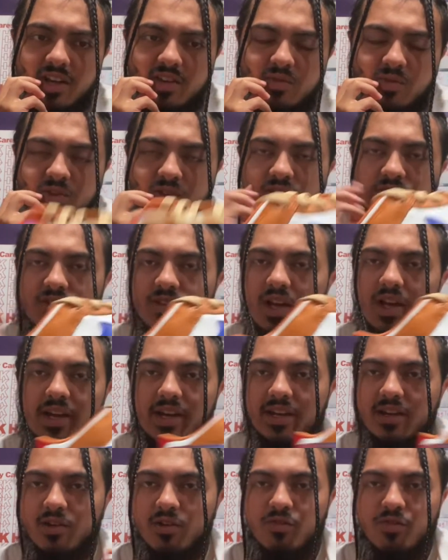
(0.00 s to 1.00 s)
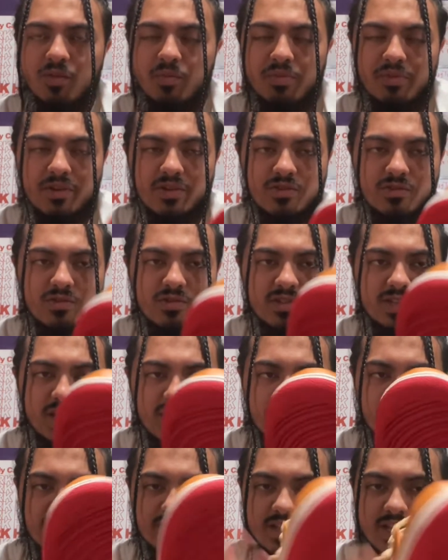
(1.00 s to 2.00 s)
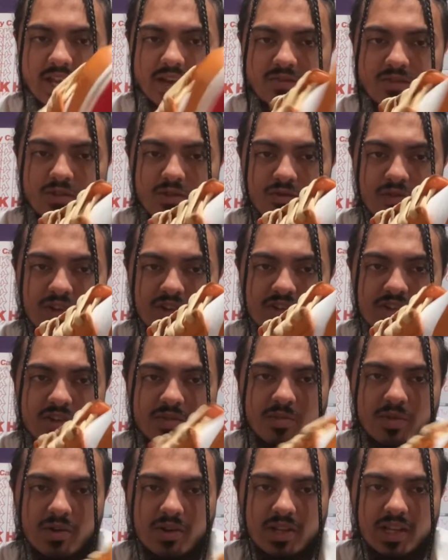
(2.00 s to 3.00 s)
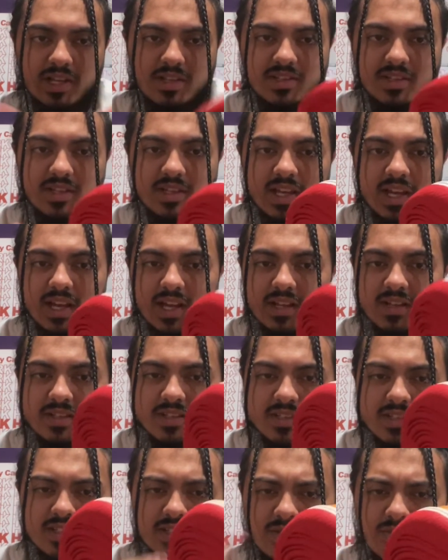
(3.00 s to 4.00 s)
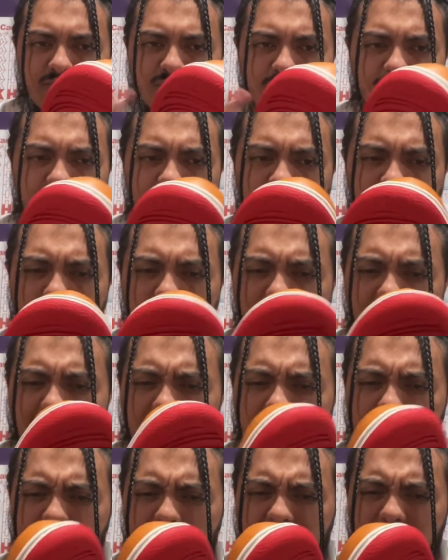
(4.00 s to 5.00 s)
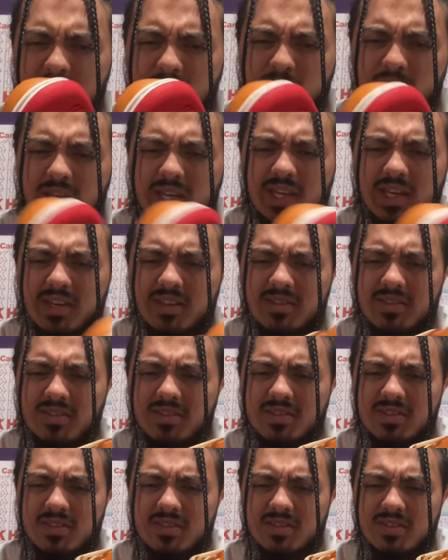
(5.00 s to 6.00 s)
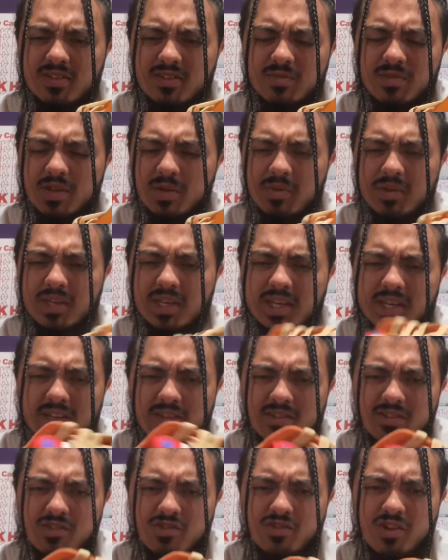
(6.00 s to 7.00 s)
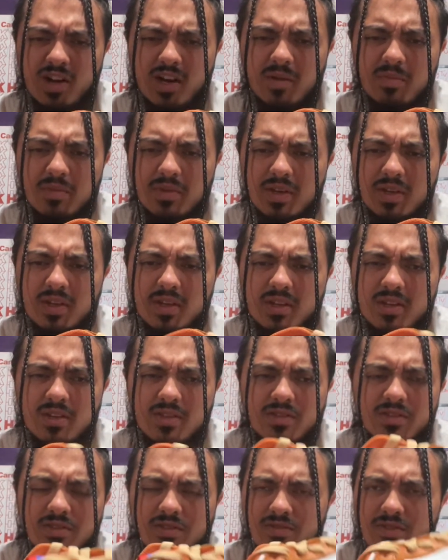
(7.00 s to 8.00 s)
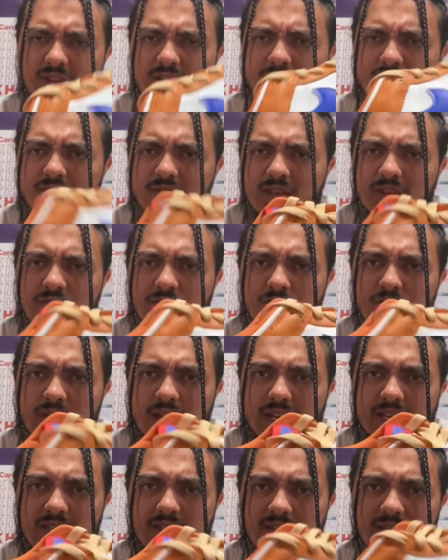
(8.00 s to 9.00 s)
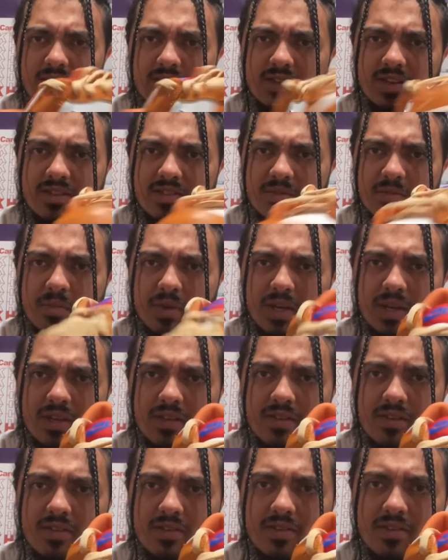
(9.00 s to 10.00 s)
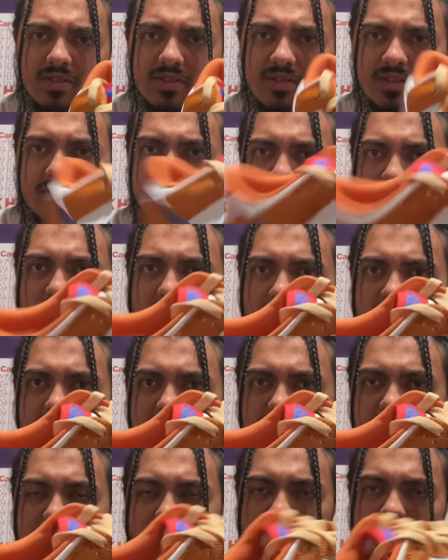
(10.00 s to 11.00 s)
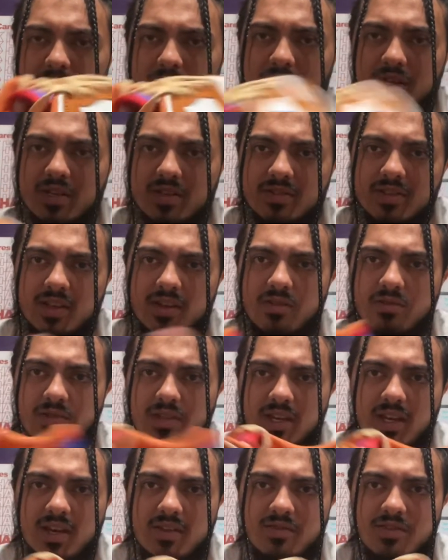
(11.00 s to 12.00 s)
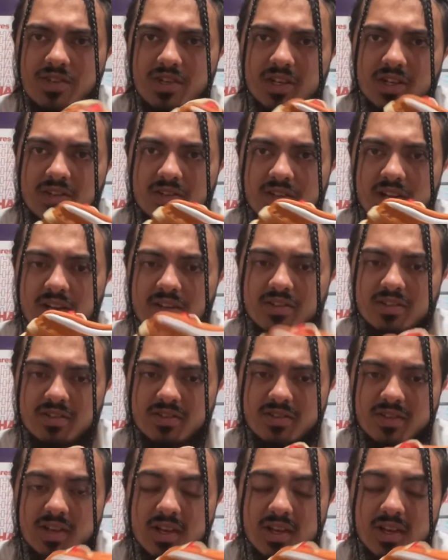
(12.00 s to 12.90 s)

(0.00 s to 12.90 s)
which is, I didn't go for preschool or toddler because they have no resale mark. Like I said, this is some random collab they did with kids, some type of kids drop. So definitely, if you like these as a men's, you asked out, because they only have GS sizes,